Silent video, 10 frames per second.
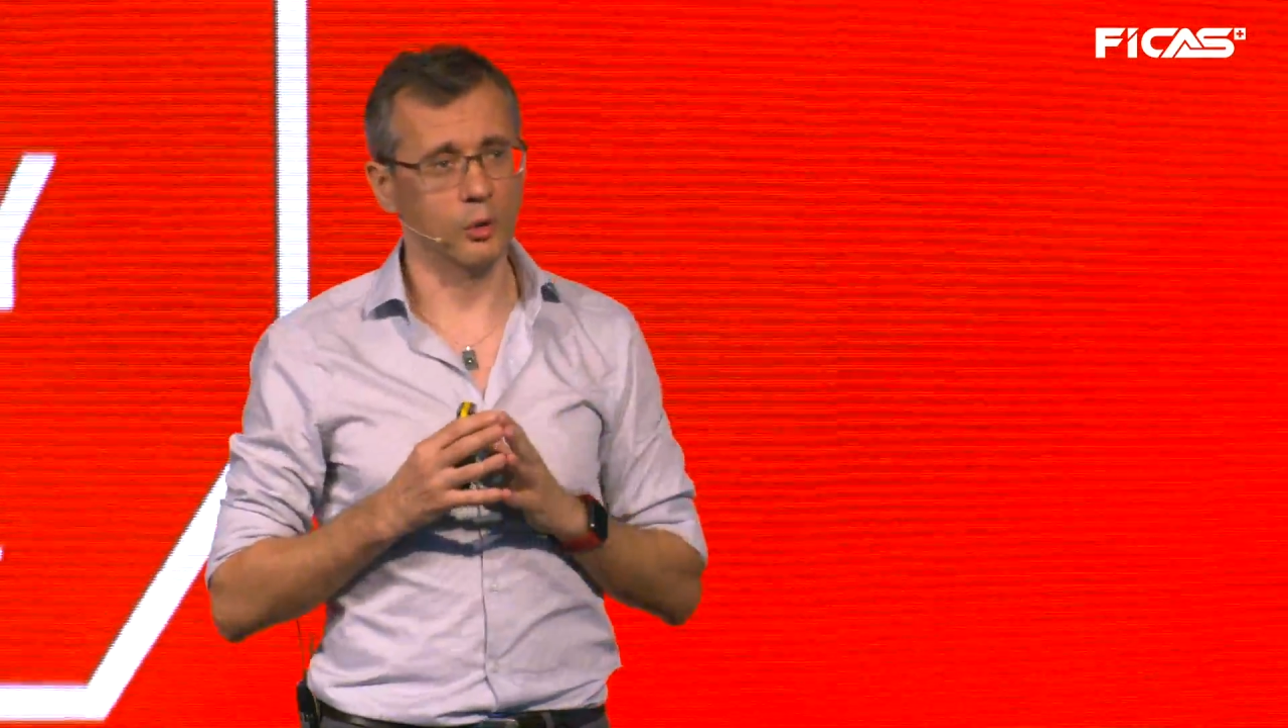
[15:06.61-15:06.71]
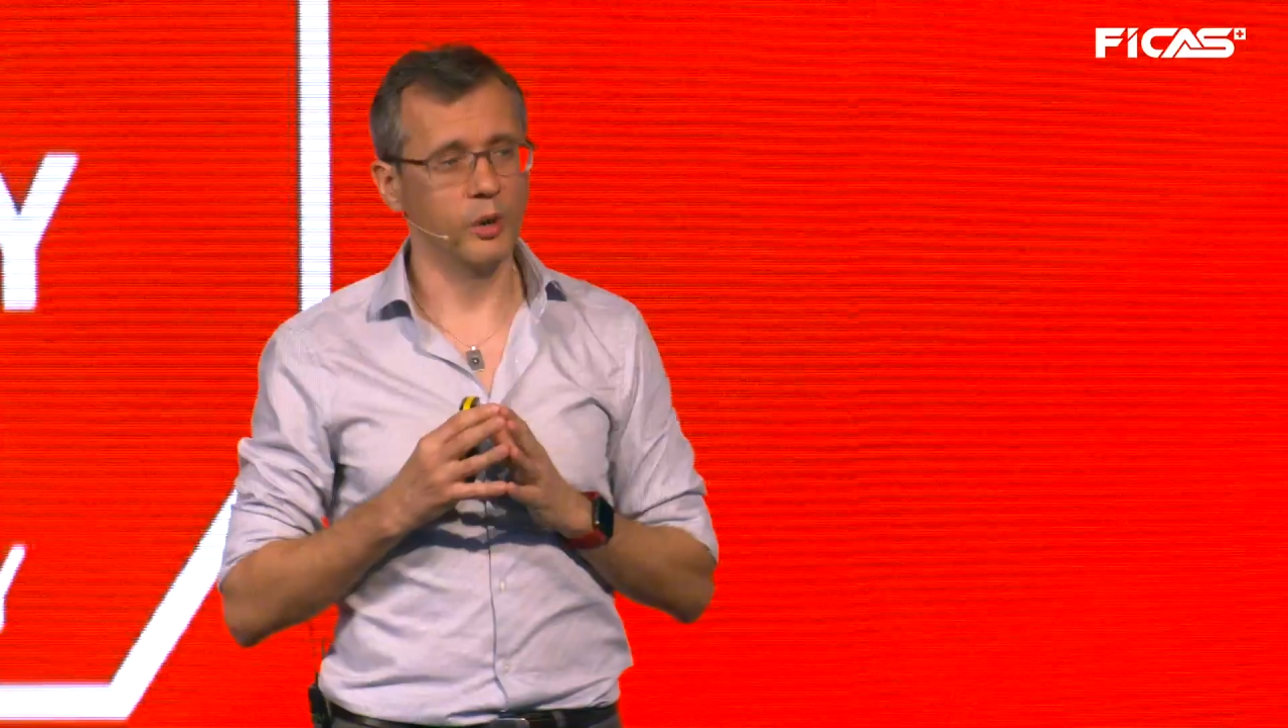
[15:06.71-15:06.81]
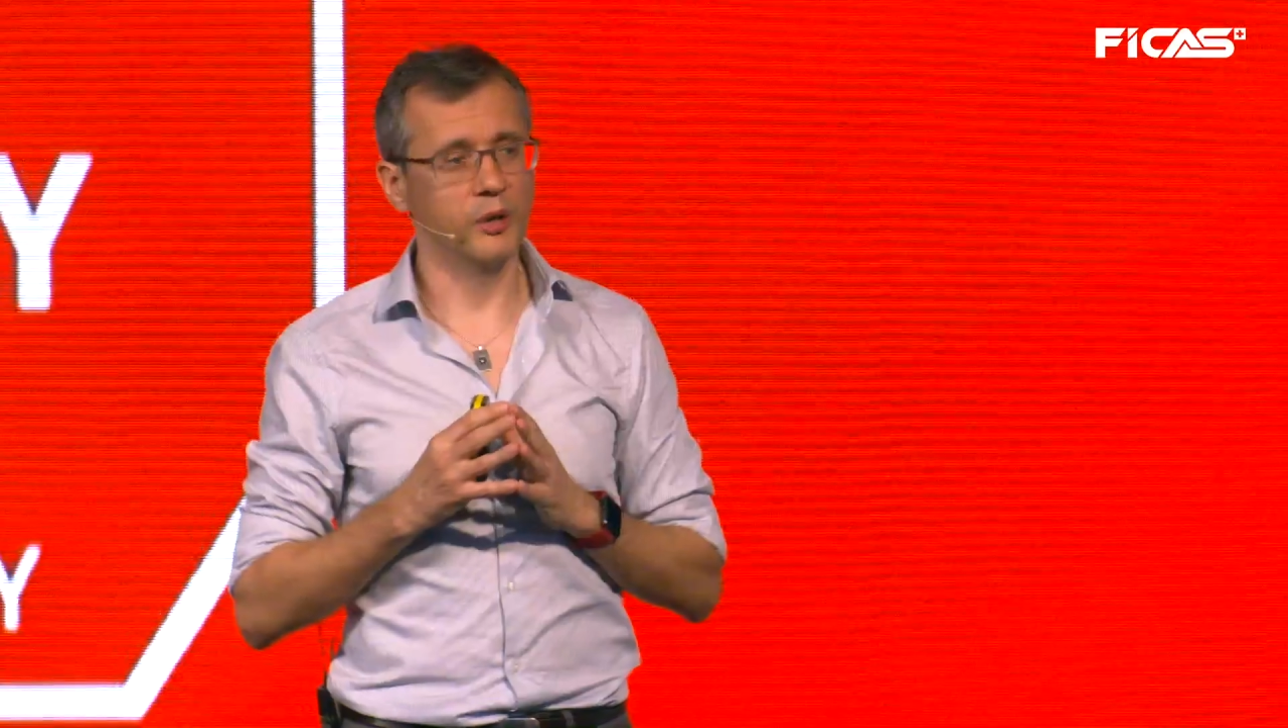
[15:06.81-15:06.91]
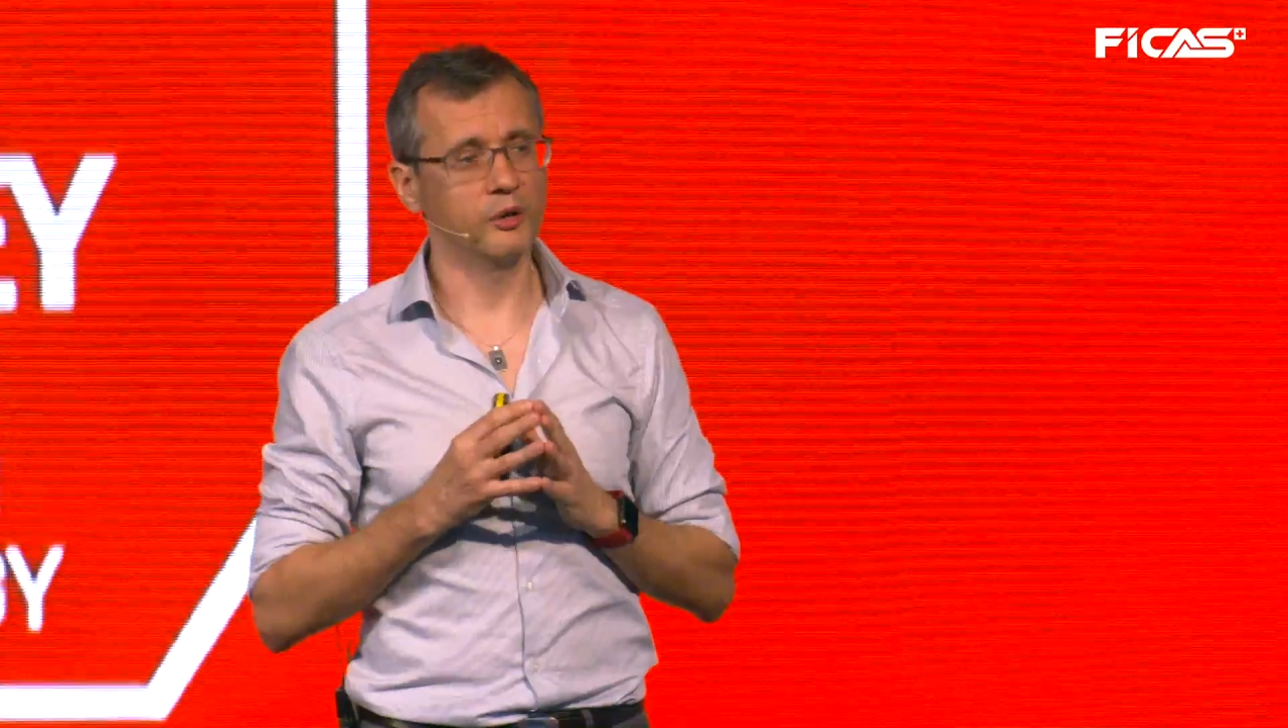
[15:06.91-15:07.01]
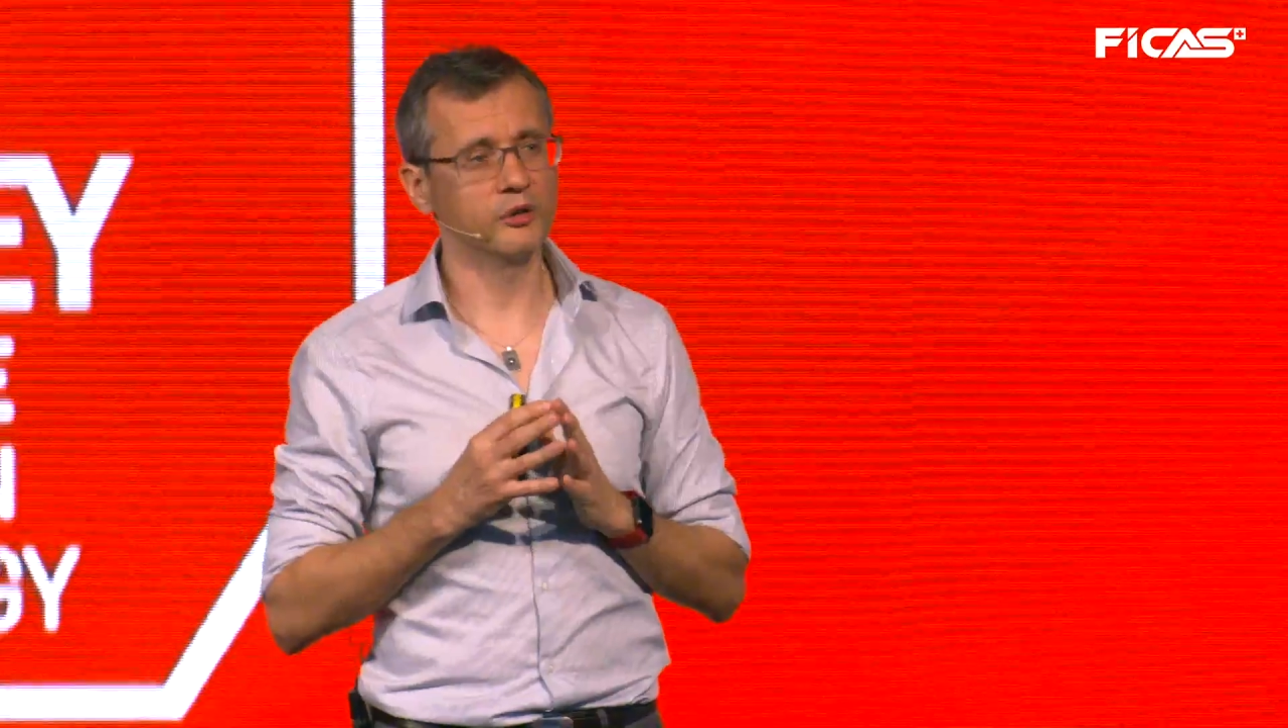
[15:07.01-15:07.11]

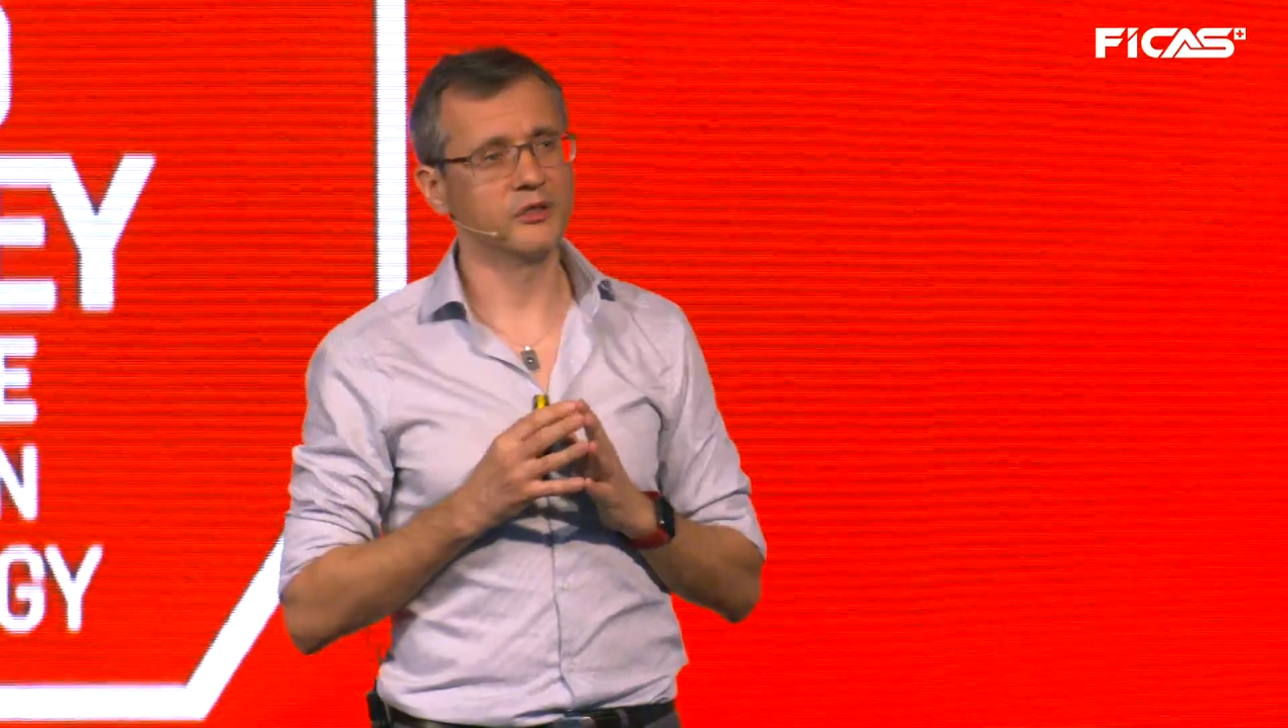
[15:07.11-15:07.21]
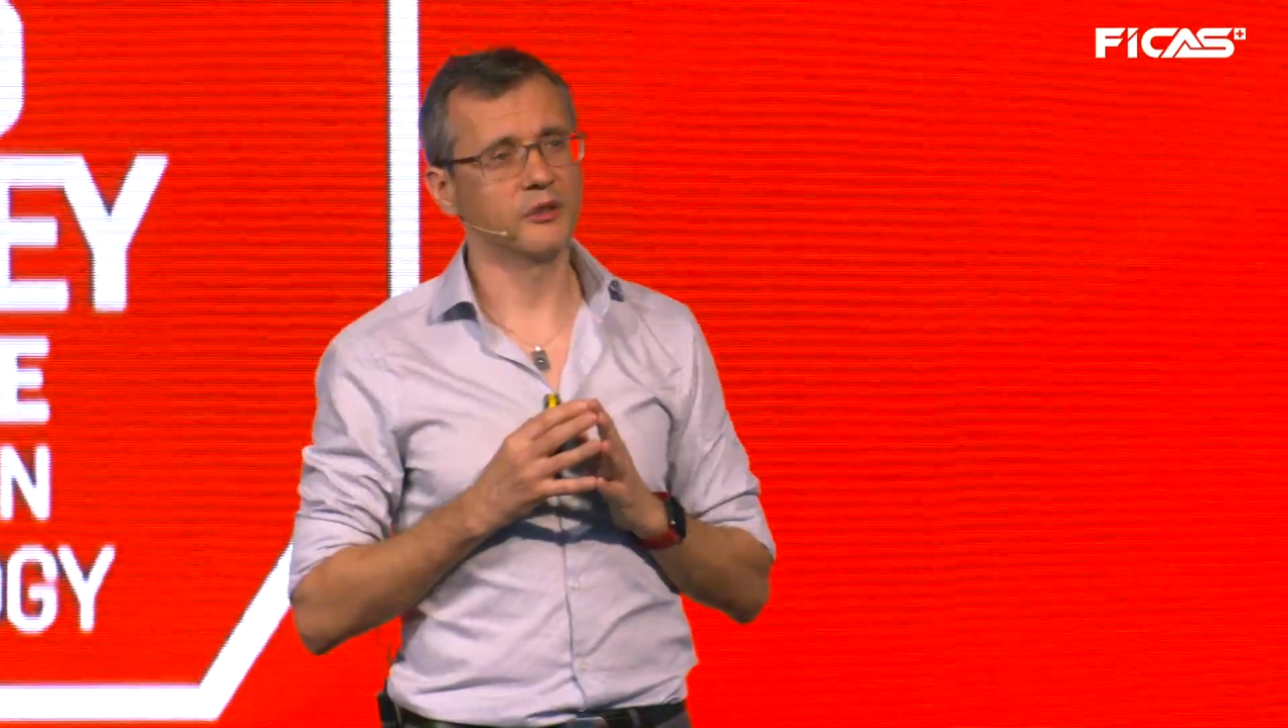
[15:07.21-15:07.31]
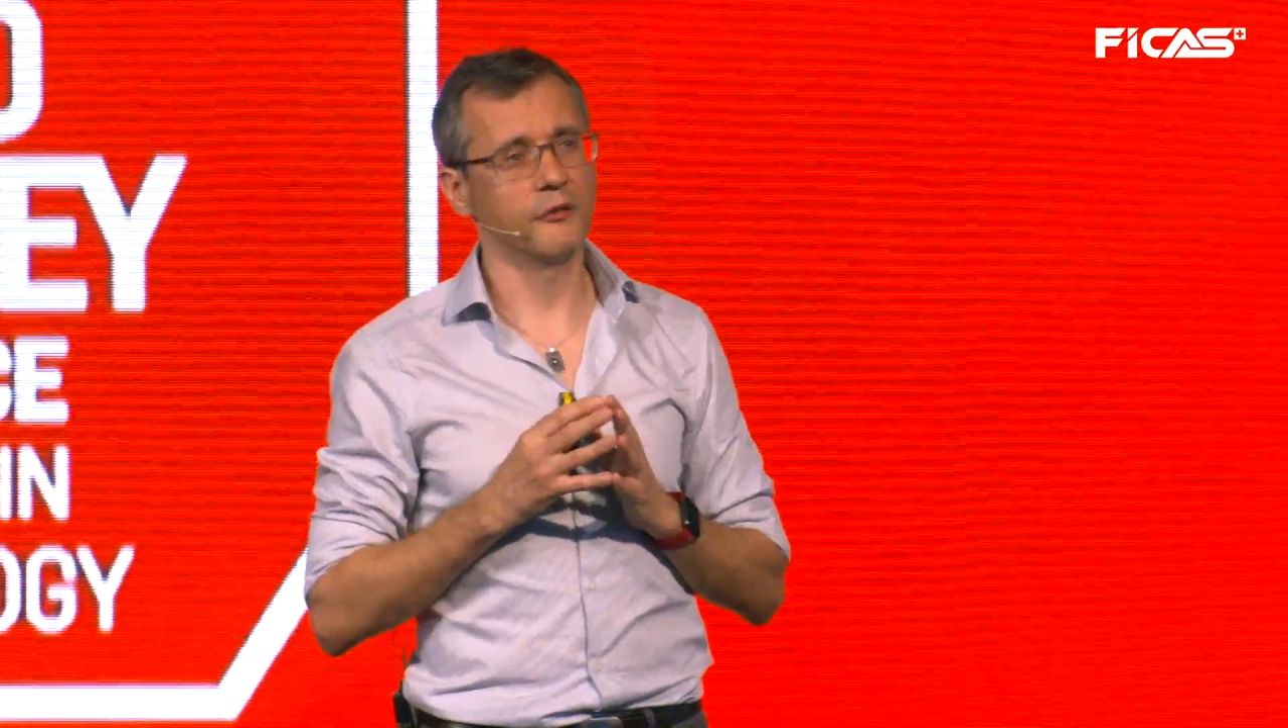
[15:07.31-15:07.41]
we're using